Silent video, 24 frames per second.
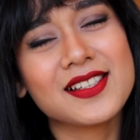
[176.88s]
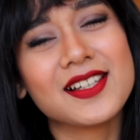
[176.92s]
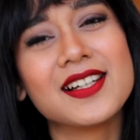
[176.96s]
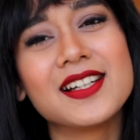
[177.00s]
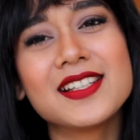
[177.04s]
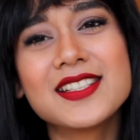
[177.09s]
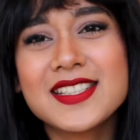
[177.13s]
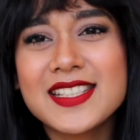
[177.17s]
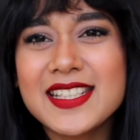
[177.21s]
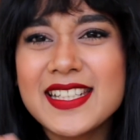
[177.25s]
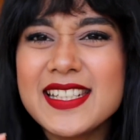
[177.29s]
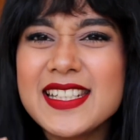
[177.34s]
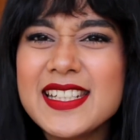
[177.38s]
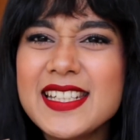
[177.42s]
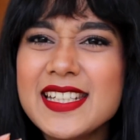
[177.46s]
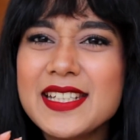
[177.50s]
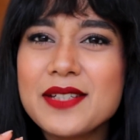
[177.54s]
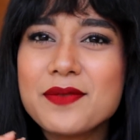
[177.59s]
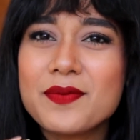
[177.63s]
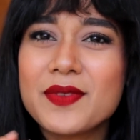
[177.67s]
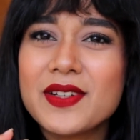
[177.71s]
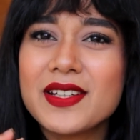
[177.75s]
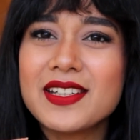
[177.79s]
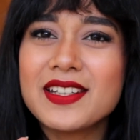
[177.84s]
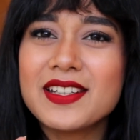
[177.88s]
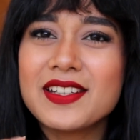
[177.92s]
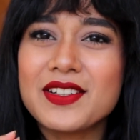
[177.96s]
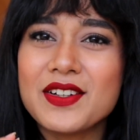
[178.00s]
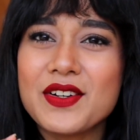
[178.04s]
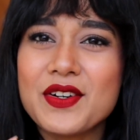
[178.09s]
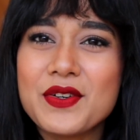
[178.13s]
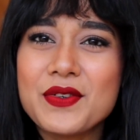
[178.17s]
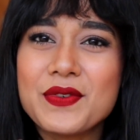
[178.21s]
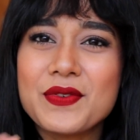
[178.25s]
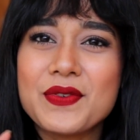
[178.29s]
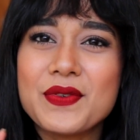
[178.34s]
a teeny bit
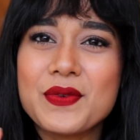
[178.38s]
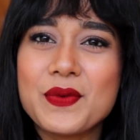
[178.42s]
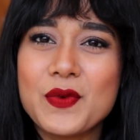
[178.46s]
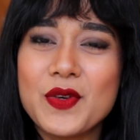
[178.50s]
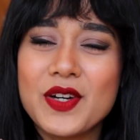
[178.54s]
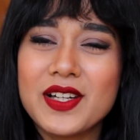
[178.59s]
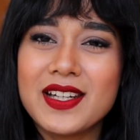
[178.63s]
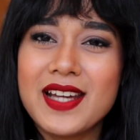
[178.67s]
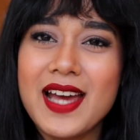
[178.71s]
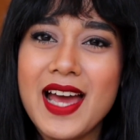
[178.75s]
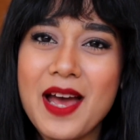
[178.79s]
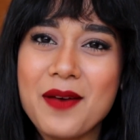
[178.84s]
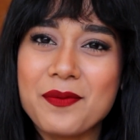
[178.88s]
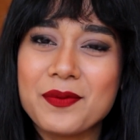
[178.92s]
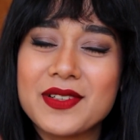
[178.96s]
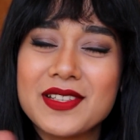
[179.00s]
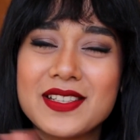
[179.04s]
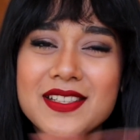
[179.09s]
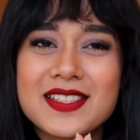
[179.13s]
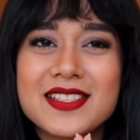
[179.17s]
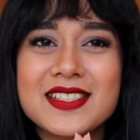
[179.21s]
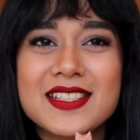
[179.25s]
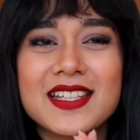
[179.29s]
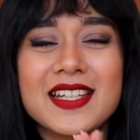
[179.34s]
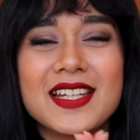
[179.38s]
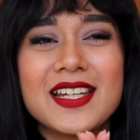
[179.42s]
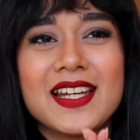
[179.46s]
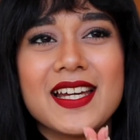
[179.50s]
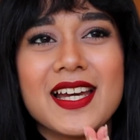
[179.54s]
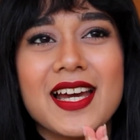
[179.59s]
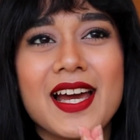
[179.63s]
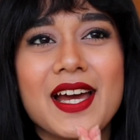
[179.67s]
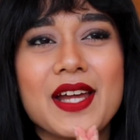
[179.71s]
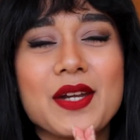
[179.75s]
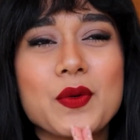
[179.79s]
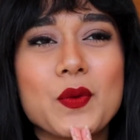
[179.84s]
of what happened
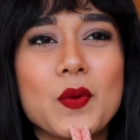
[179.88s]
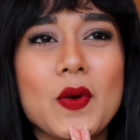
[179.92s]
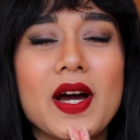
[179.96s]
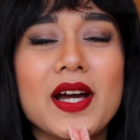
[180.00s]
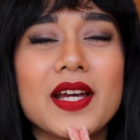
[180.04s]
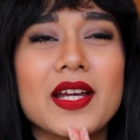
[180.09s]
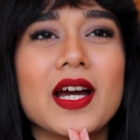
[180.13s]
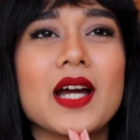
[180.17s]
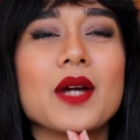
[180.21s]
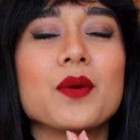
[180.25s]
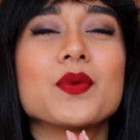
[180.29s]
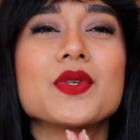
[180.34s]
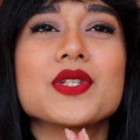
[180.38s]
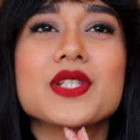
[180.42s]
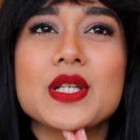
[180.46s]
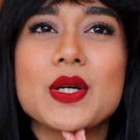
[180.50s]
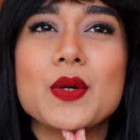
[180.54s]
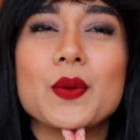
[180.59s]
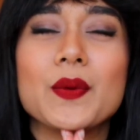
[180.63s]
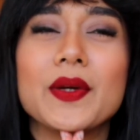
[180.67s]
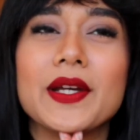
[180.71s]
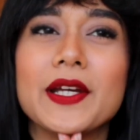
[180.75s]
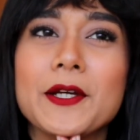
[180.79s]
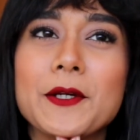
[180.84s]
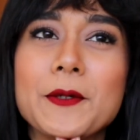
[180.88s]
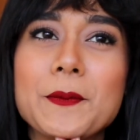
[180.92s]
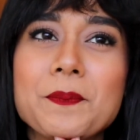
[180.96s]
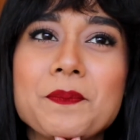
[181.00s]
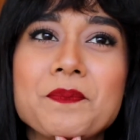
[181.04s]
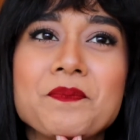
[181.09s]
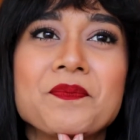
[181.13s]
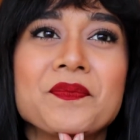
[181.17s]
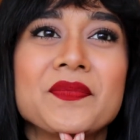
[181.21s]
and why I was away.